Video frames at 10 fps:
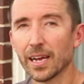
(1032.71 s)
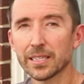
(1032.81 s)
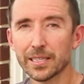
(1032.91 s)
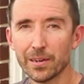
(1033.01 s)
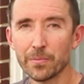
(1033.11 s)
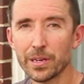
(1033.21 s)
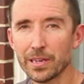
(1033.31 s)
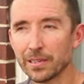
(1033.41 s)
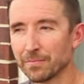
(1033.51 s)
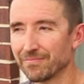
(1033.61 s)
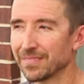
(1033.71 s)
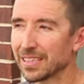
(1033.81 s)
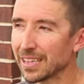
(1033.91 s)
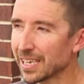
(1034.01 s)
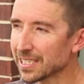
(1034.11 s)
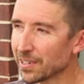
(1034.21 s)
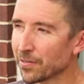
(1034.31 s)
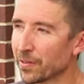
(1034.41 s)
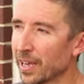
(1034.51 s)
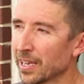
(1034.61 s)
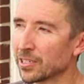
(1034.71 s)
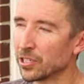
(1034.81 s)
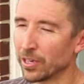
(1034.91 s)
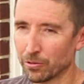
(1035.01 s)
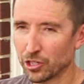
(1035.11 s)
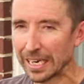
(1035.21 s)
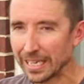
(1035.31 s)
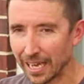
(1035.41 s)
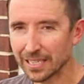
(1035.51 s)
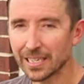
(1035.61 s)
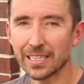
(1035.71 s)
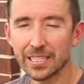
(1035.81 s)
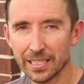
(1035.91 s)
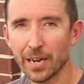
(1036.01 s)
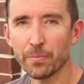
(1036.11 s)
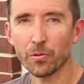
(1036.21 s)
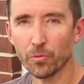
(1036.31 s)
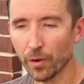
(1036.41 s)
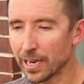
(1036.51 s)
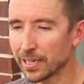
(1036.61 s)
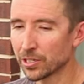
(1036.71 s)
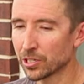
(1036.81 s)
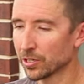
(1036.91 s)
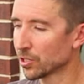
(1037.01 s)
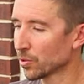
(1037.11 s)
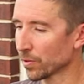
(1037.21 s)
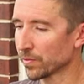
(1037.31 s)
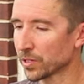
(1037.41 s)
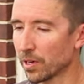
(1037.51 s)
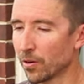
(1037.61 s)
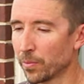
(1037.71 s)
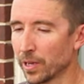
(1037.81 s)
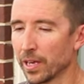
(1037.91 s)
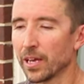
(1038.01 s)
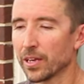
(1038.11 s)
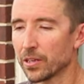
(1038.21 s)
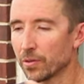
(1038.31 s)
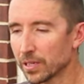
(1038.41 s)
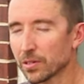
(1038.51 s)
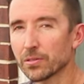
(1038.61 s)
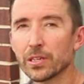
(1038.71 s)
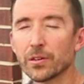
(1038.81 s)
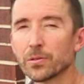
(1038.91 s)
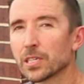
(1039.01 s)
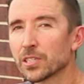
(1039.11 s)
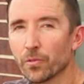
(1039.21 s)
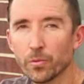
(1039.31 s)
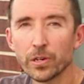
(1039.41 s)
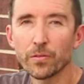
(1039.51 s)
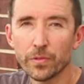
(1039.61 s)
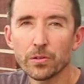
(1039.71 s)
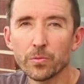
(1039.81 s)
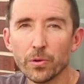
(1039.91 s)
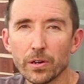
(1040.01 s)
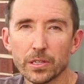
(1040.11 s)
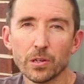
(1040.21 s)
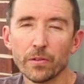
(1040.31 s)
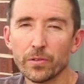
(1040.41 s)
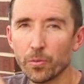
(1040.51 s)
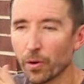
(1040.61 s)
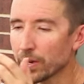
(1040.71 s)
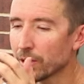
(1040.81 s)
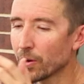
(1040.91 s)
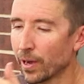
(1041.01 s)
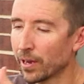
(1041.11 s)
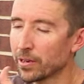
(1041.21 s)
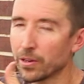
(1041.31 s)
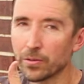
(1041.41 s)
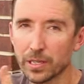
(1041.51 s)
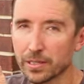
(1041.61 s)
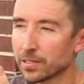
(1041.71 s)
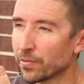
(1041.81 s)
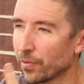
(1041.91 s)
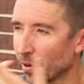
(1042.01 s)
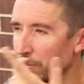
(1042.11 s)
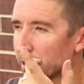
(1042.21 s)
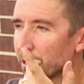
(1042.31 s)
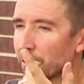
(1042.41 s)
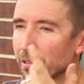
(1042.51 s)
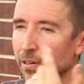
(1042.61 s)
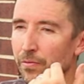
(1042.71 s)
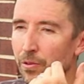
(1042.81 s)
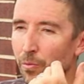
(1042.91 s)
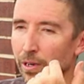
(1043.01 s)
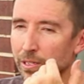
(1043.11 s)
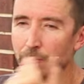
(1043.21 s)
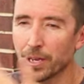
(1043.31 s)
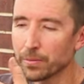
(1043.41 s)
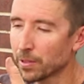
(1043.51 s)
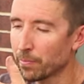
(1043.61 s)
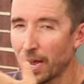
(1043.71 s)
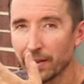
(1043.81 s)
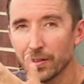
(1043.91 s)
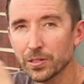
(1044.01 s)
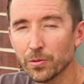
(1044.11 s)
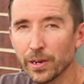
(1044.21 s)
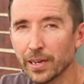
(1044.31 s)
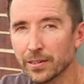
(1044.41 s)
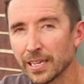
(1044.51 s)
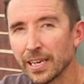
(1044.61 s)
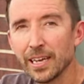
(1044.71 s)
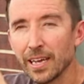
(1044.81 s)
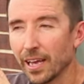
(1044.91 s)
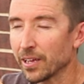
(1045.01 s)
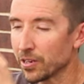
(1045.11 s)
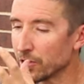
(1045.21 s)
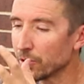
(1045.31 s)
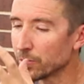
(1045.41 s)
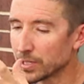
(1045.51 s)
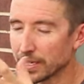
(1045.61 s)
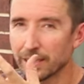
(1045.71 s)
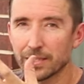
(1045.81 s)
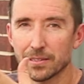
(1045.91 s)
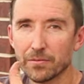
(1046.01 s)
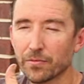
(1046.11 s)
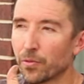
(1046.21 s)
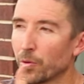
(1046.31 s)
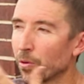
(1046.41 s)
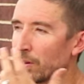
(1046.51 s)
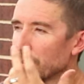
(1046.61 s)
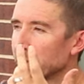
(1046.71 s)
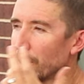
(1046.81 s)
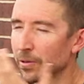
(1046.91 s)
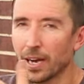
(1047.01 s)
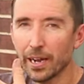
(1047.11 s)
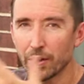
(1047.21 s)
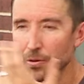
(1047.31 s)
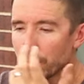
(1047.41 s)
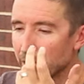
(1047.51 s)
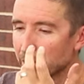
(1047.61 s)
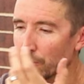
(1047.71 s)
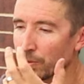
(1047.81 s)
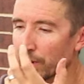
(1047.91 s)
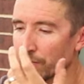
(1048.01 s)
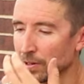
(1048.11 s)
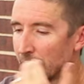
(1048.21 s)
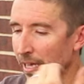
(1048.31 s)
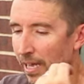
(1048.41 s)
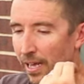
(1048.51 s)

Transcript: It's going to be less of a, you know, gigantic sniper range sort of scope. You can start to use this for real field work. So if you want to go out and use this as a varminter, if you want to be able to pack this around and use it for, you know, coyotes or whatever,